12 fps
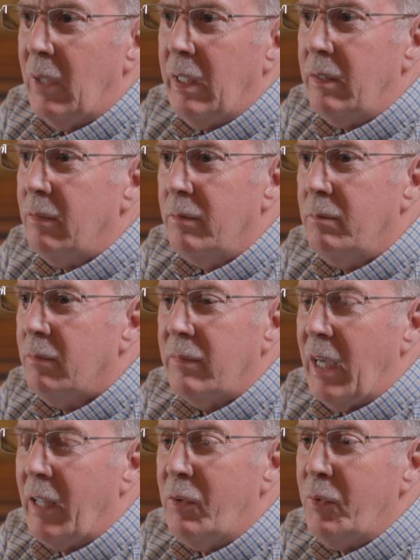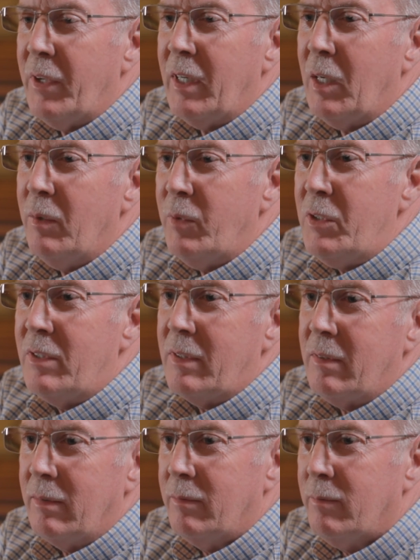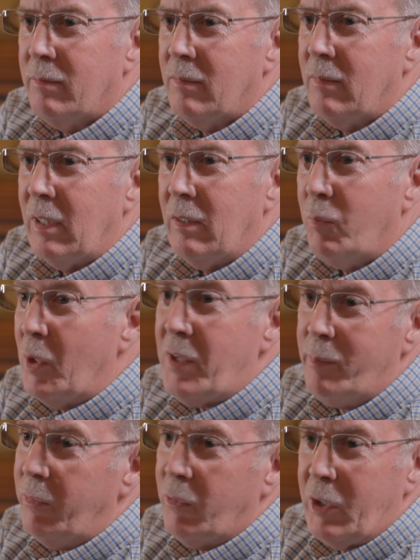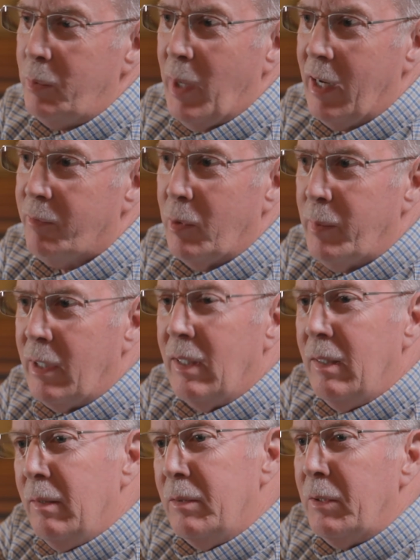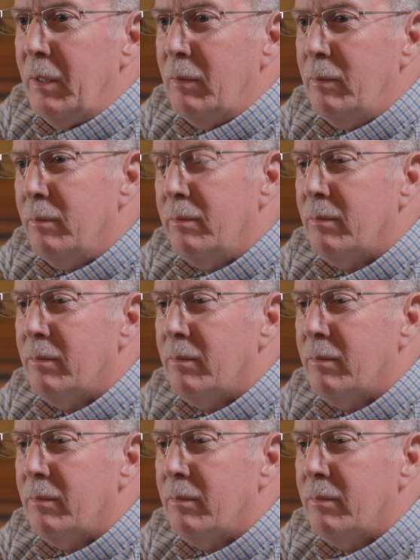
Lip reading: but I don't think it wasn't too bad for me, you know.